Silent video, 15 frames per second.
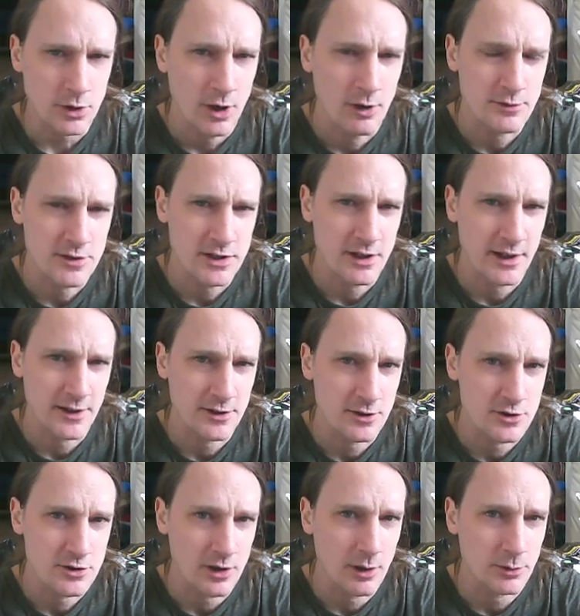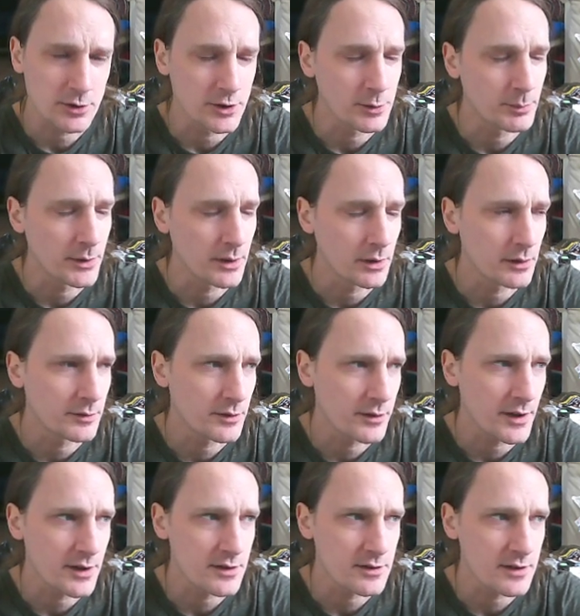Obviously I had a good childhood, but
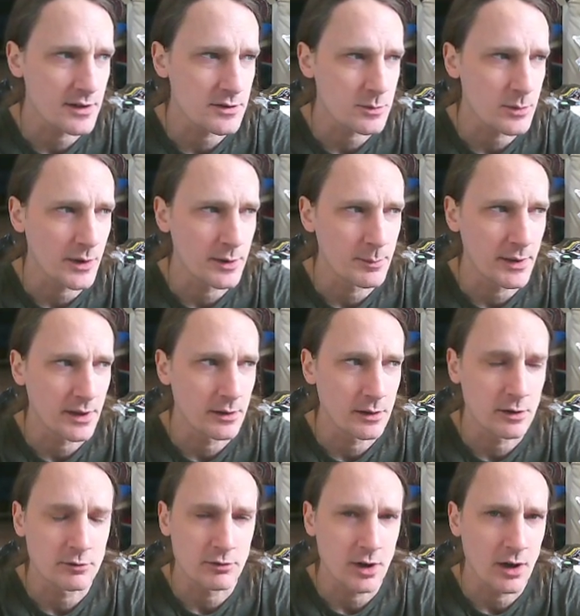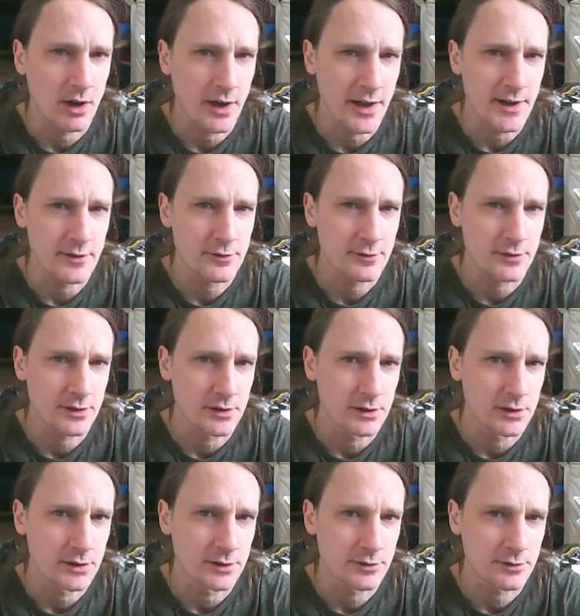things went a bit awry
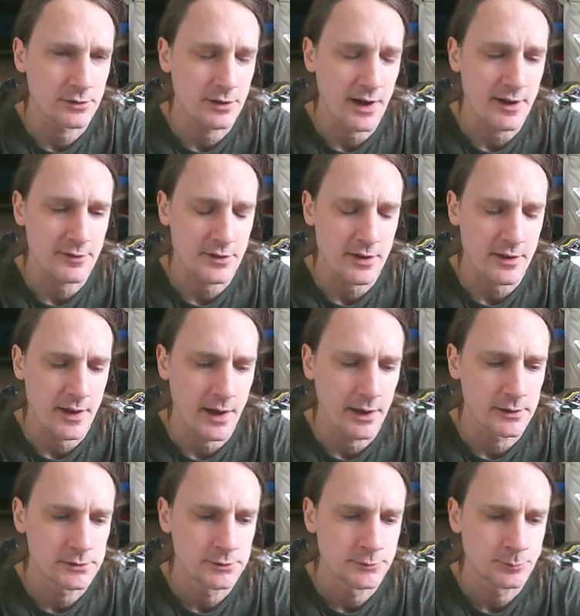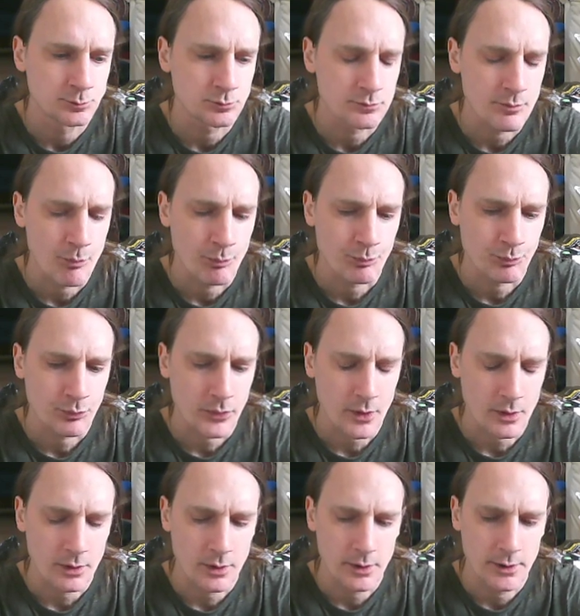for after that.
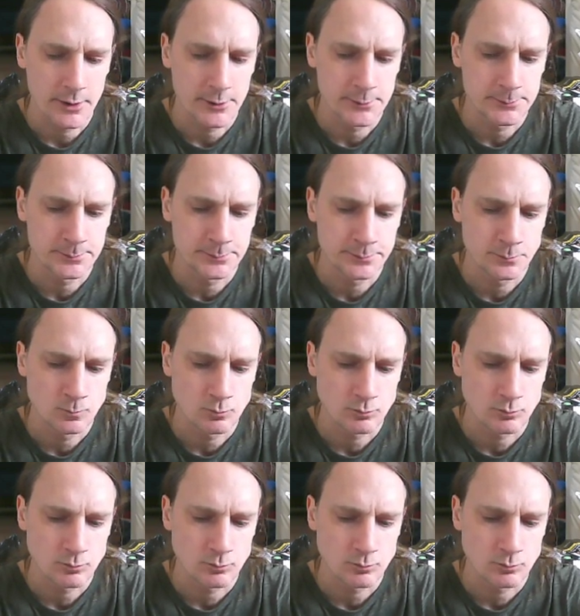Um,